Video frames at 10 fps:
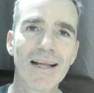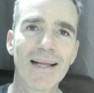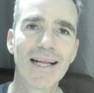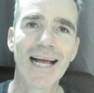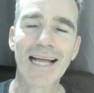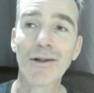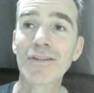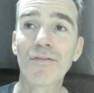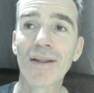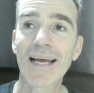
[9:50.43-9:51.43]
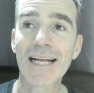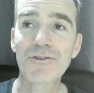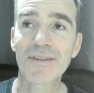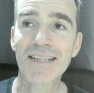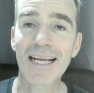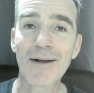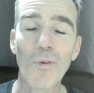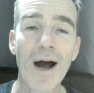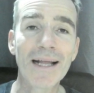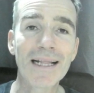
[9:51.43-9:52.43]
And lots of other interesting
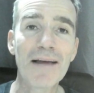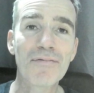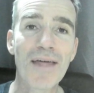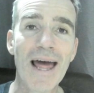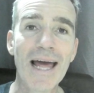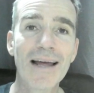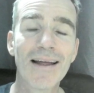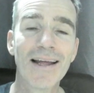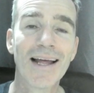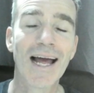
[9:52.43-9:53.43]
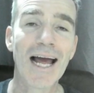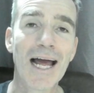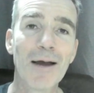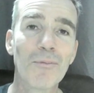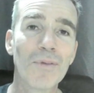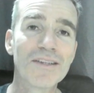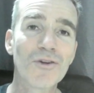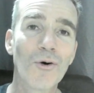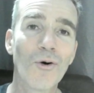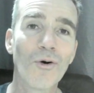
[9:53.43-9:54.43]
wildlife there. We
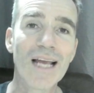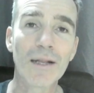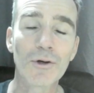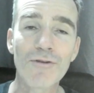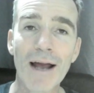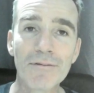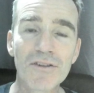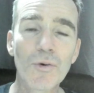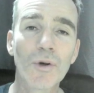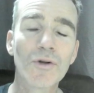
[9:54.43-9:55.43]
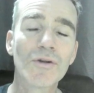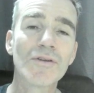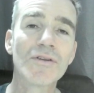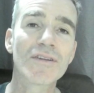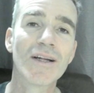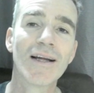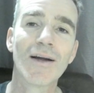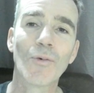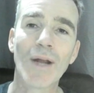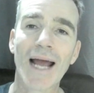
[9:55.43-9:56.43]
saw yellow ground squirrels.
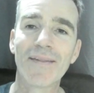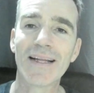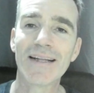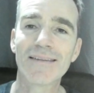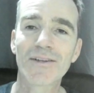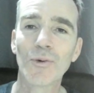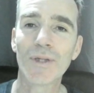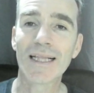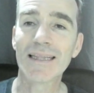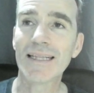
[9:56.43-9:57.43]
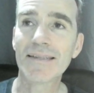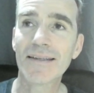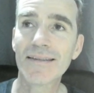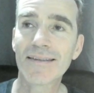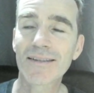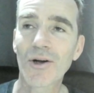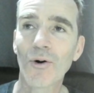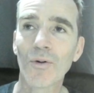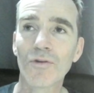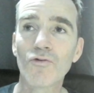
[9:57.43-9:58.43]
We had these cool little lizards
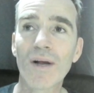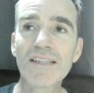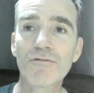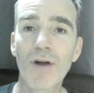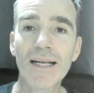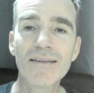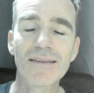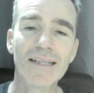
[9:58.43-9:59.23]
called race runners.